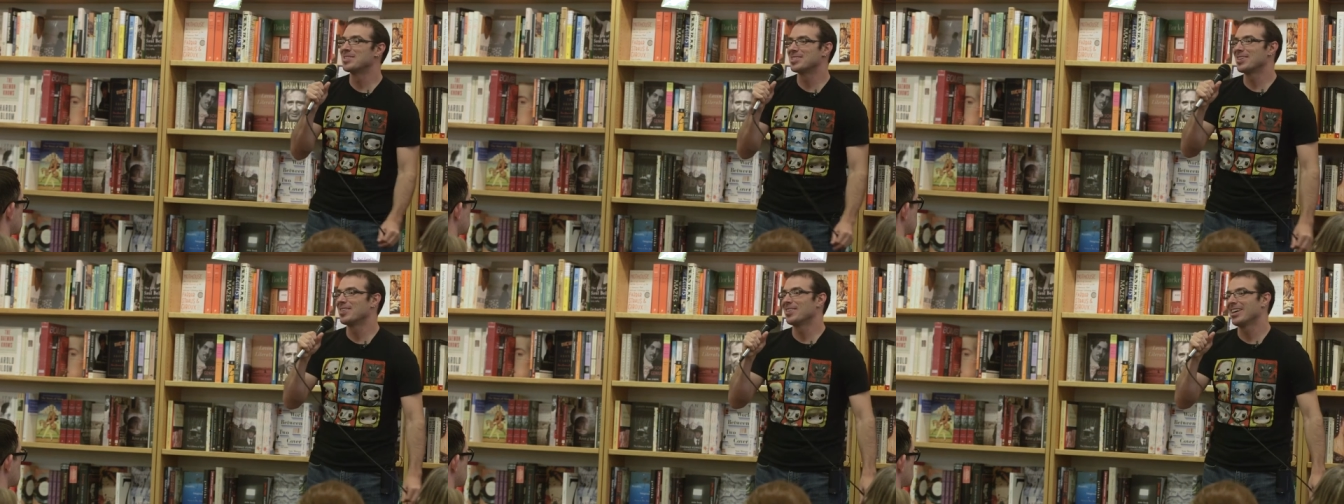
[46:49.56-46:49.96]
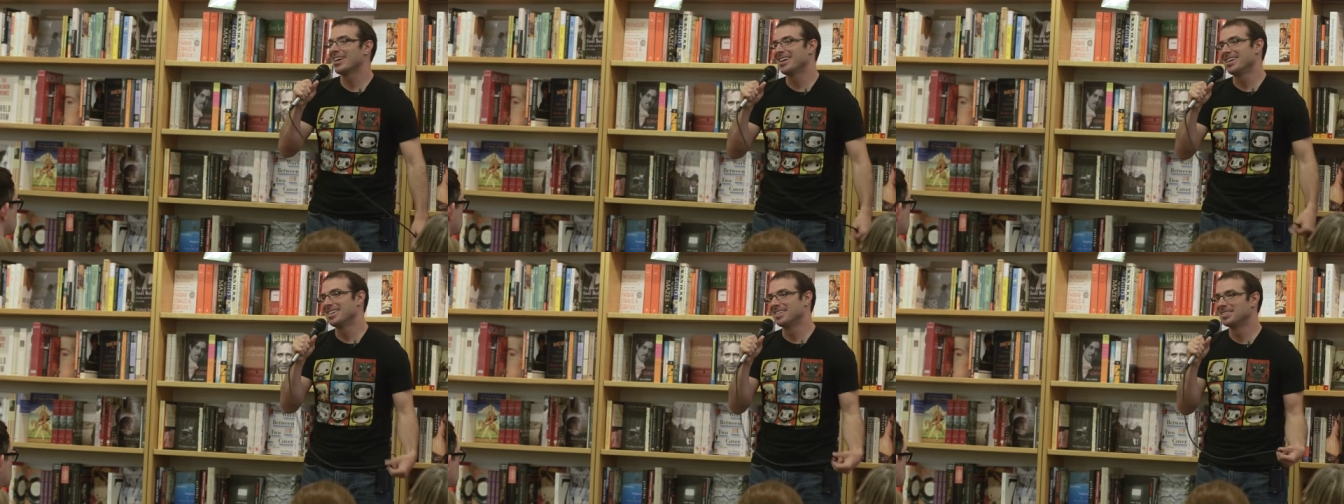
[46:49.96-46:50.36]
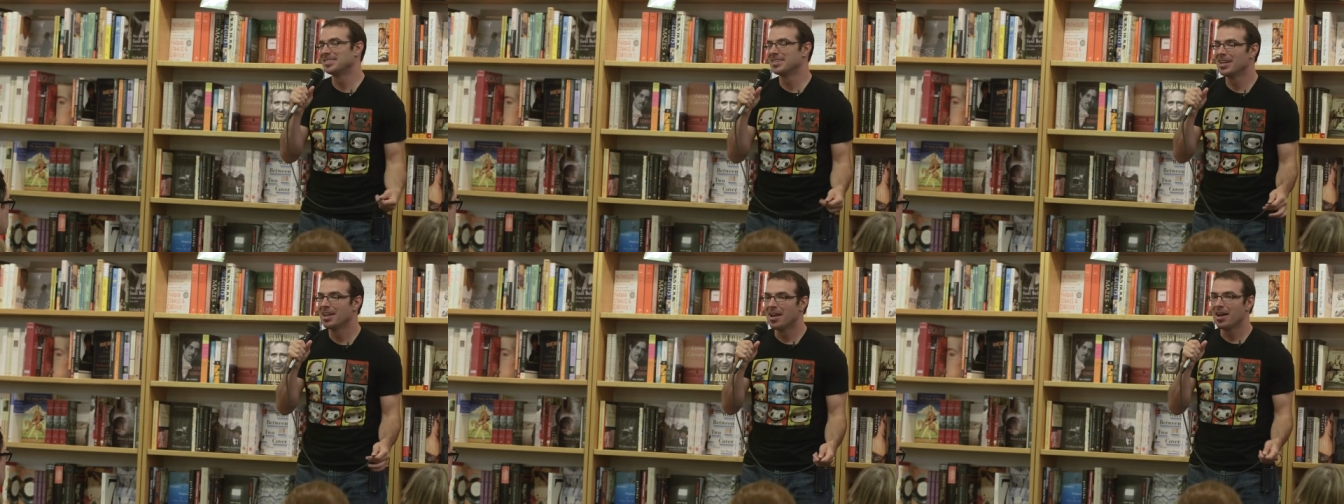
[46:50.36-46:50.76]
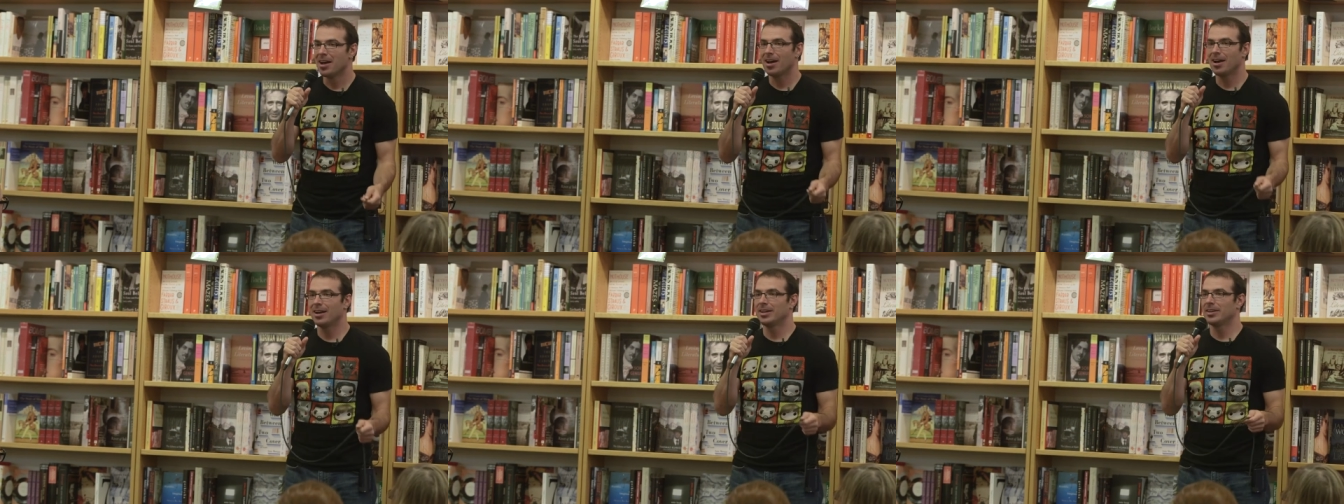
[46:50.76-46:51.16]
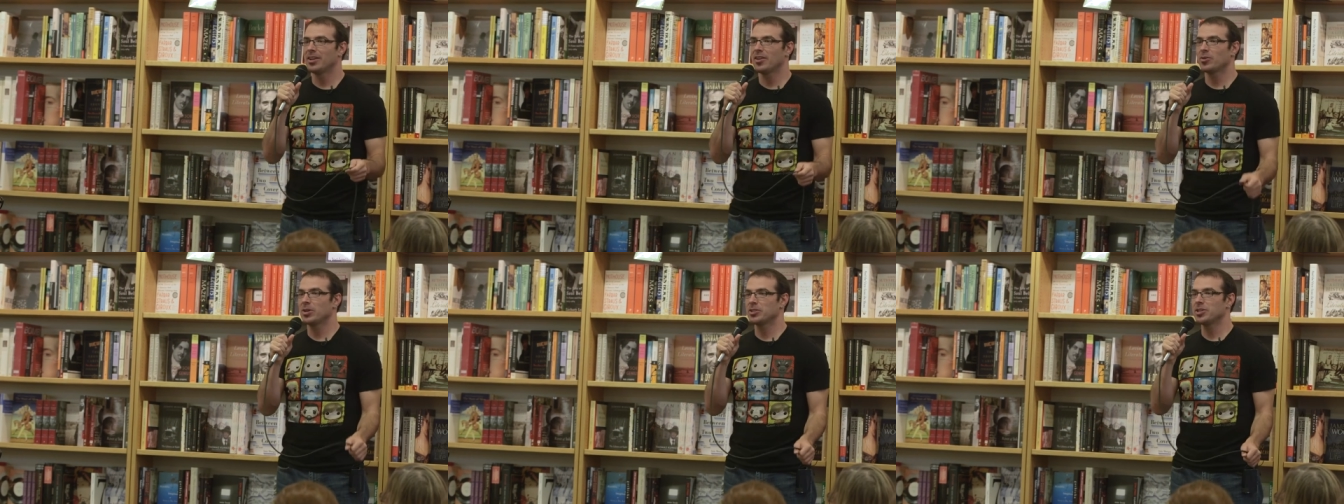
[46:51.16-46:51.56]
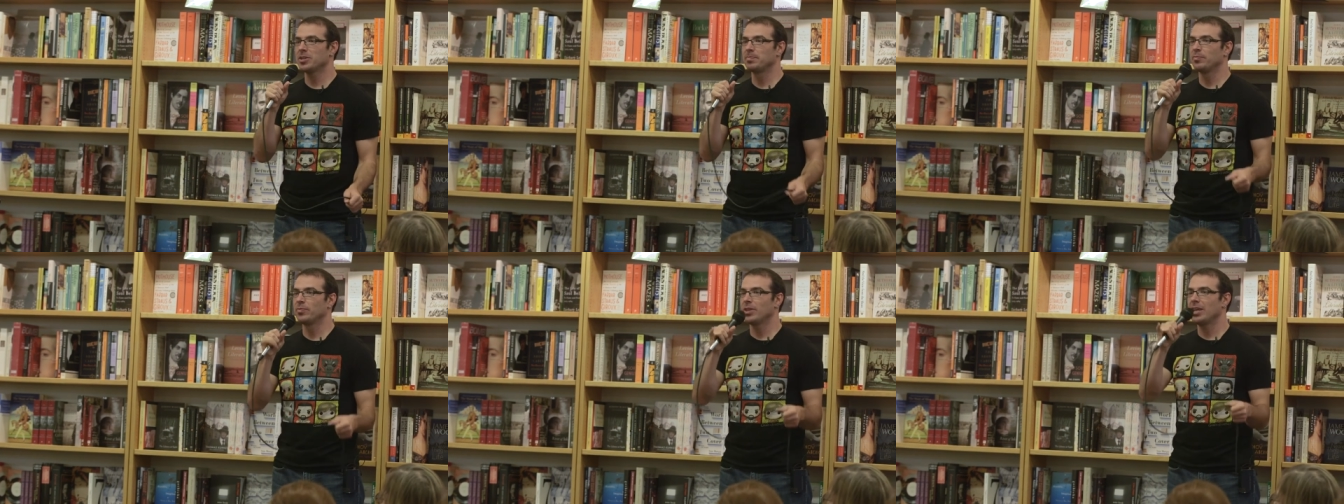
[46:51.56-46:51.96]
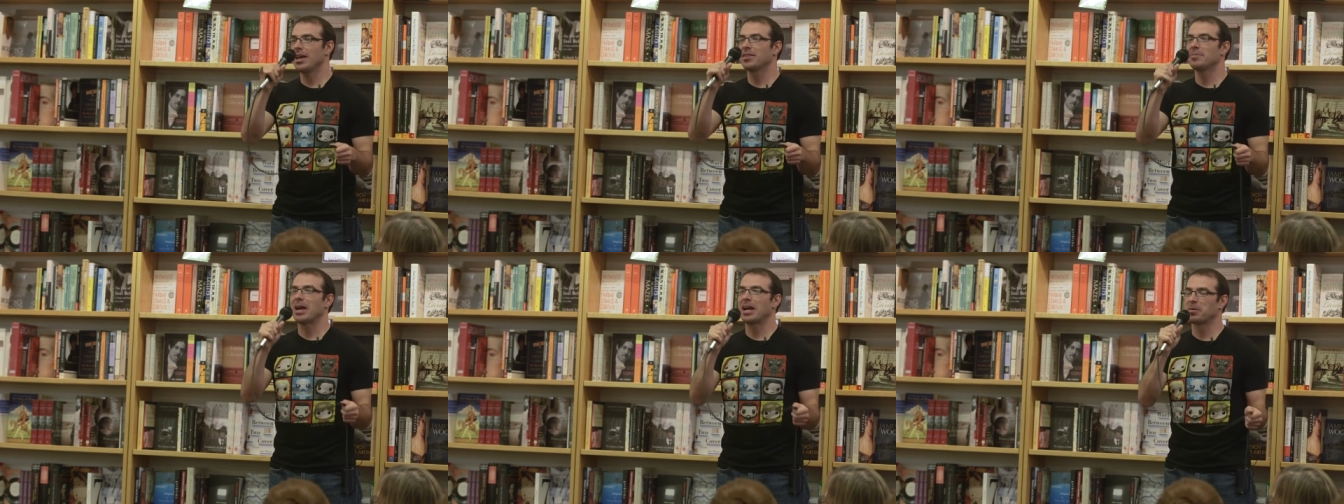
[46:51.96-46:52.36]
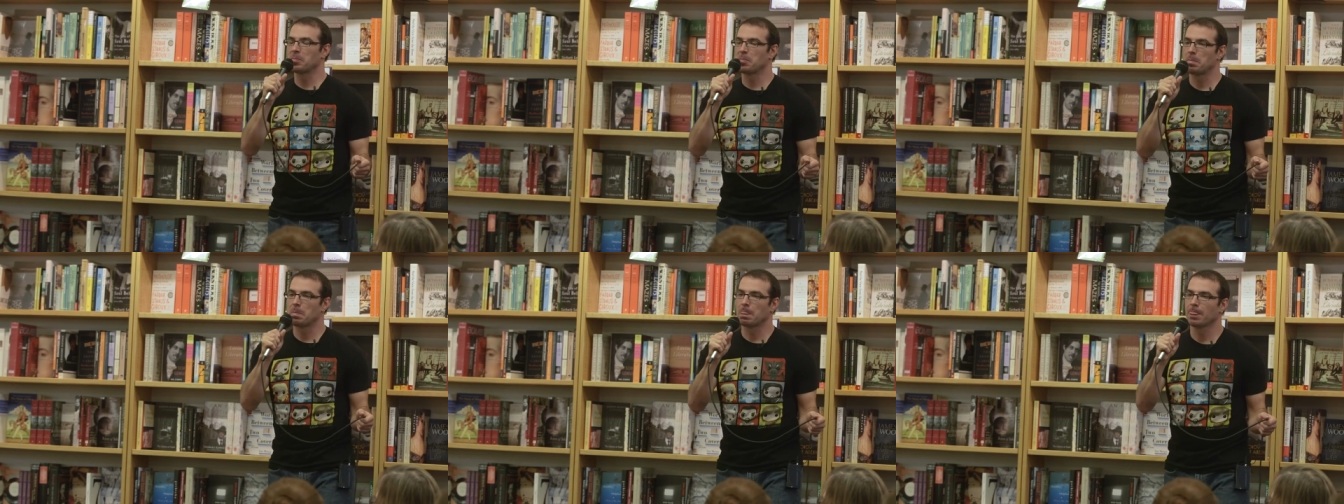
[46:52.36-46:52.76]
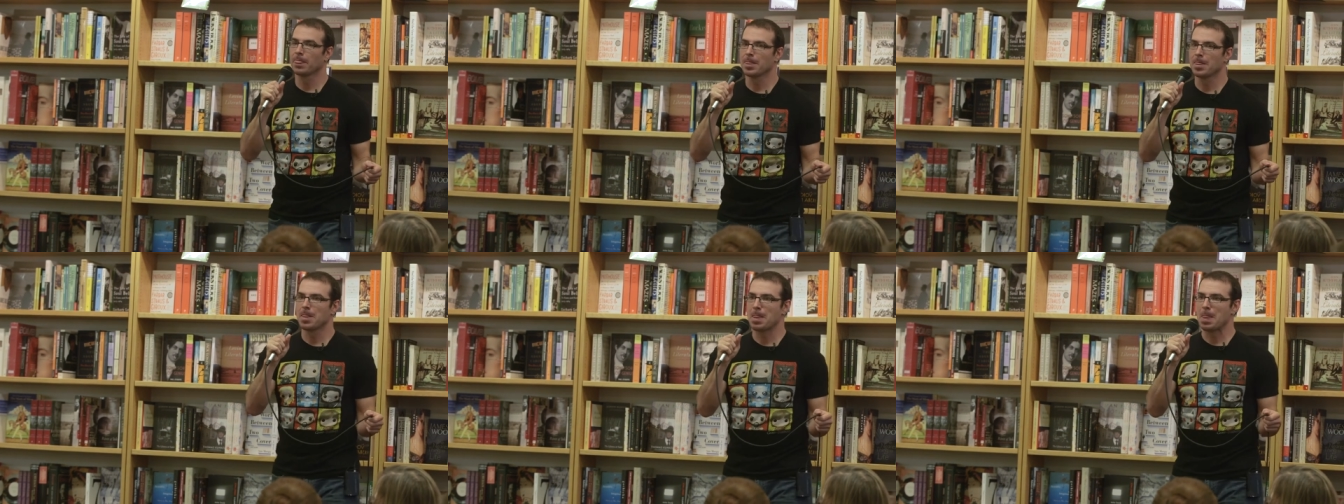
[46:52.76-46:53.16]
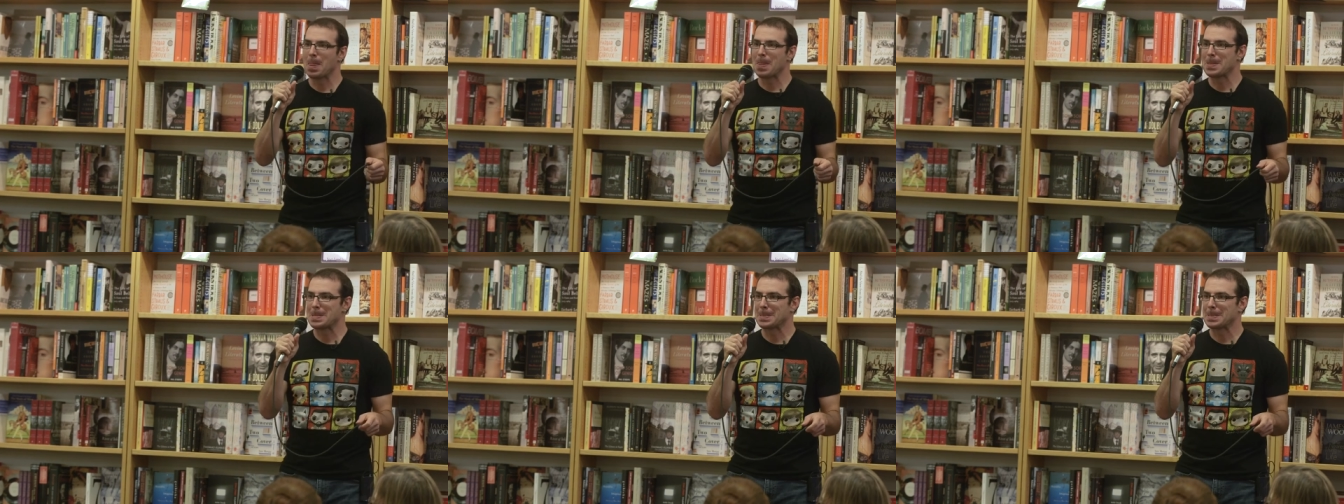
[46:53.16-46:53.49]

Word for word: so yeah uh, another question yeah in the back um,